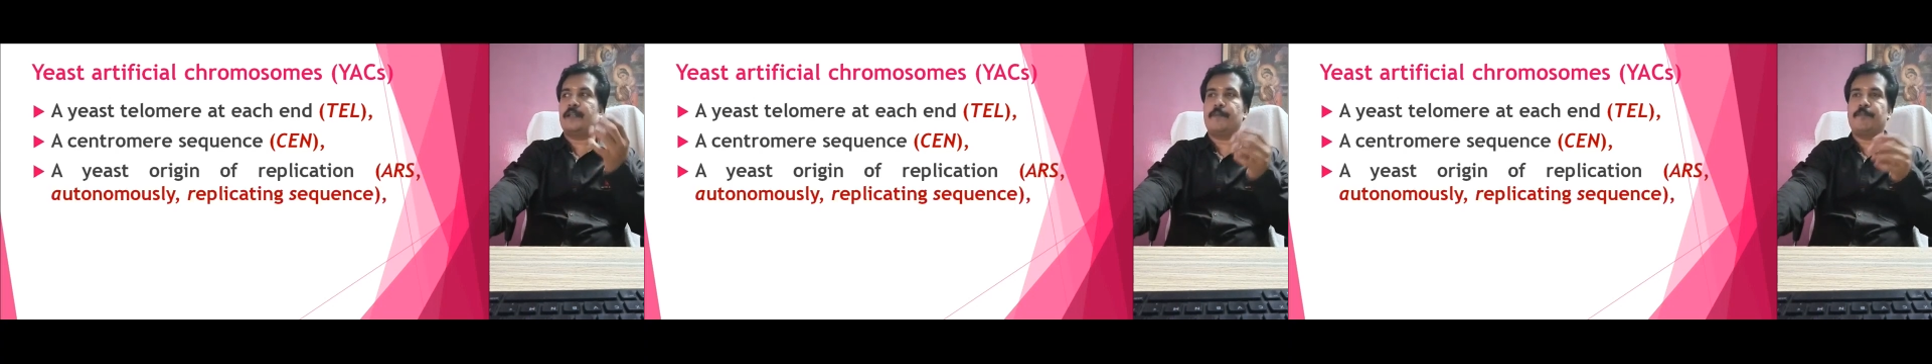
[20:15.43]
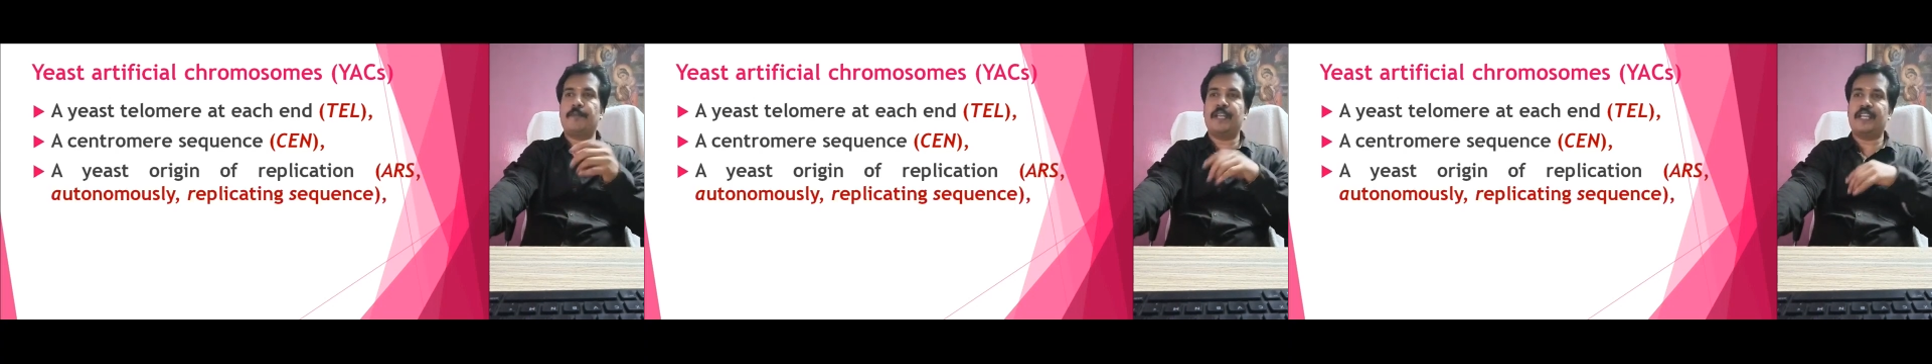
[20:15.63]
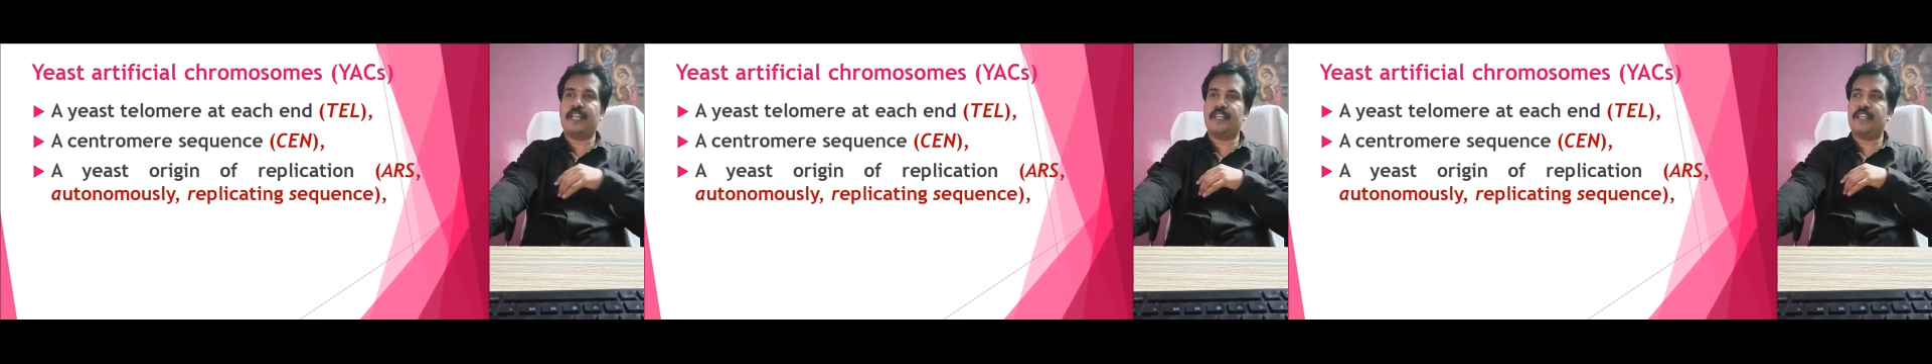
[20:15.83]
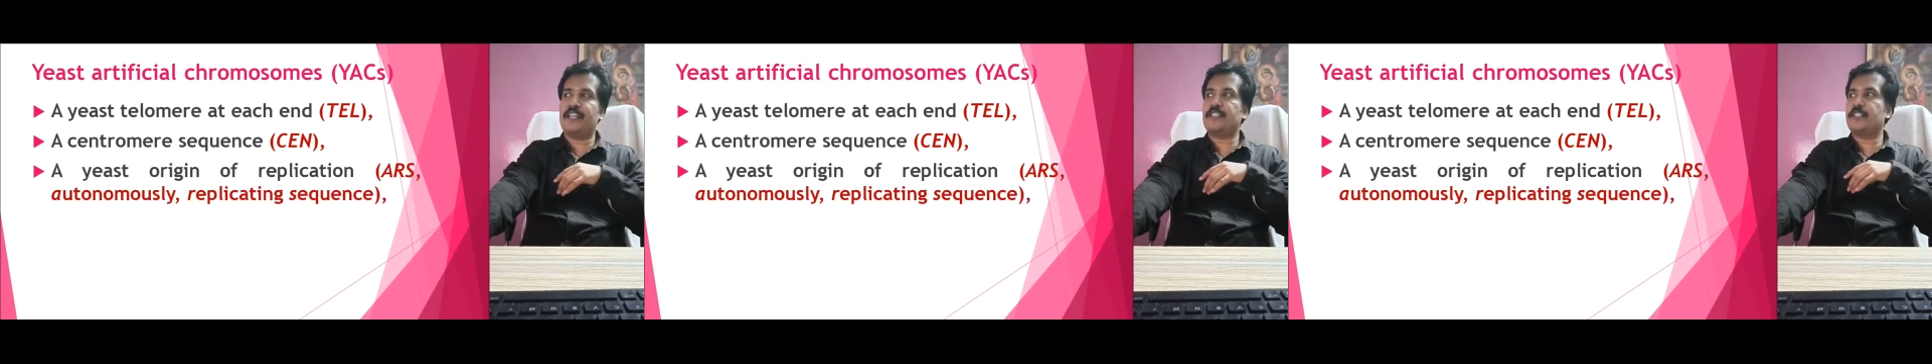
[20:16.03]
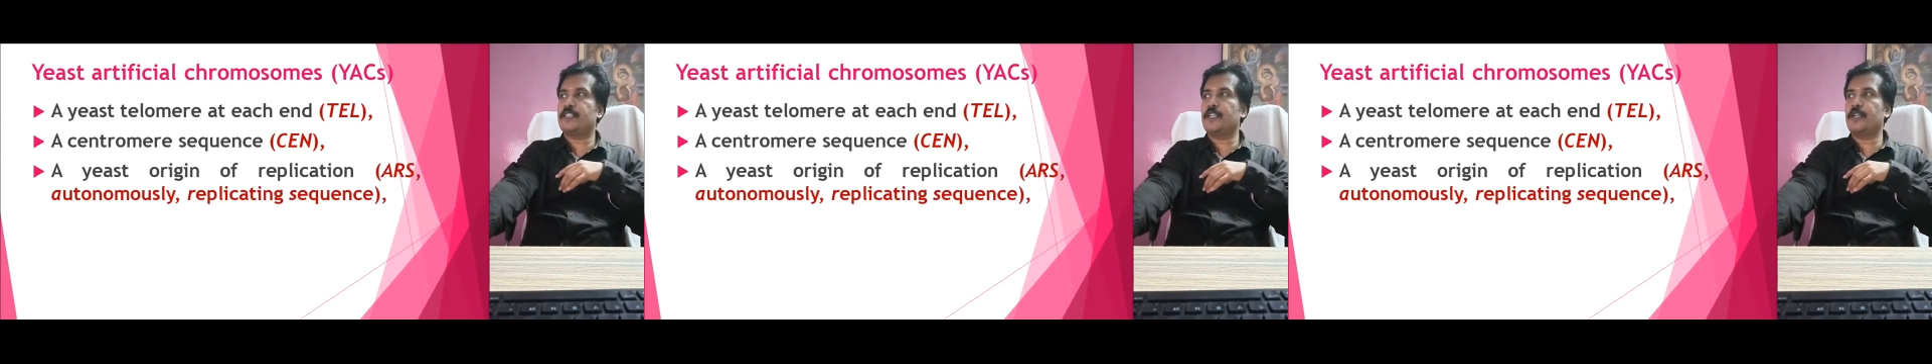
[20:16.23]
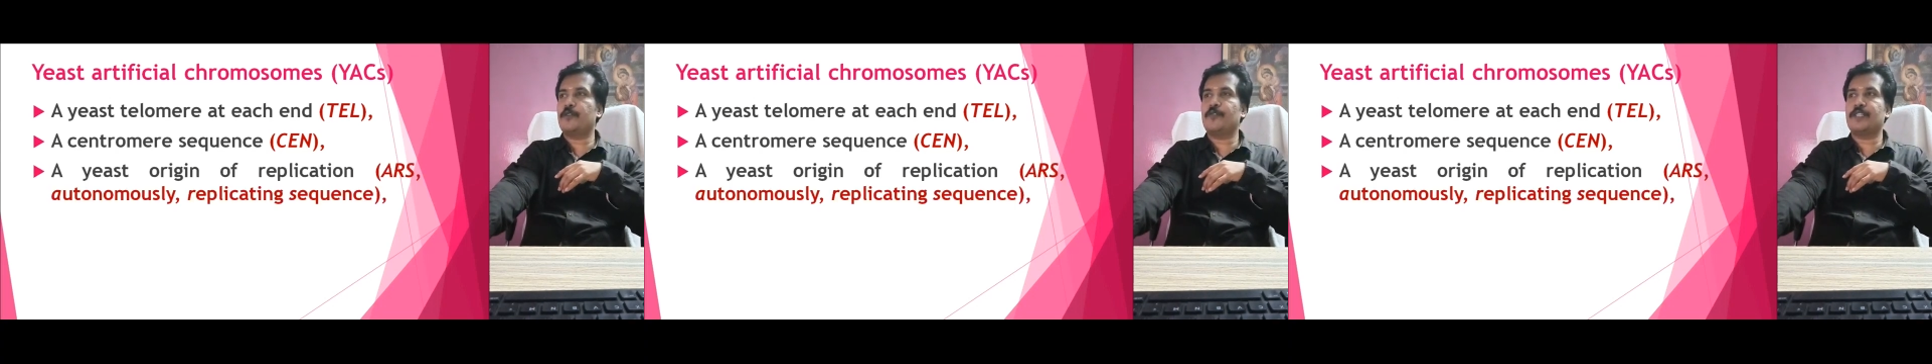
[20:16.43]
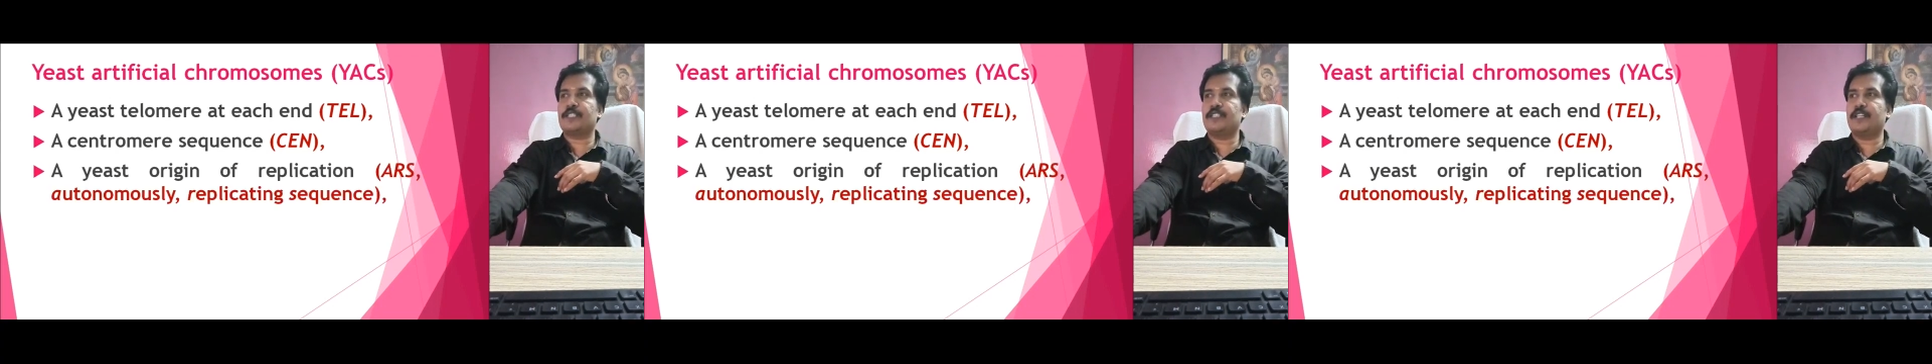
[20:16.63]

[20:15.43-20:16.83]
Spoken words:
replicated sequence,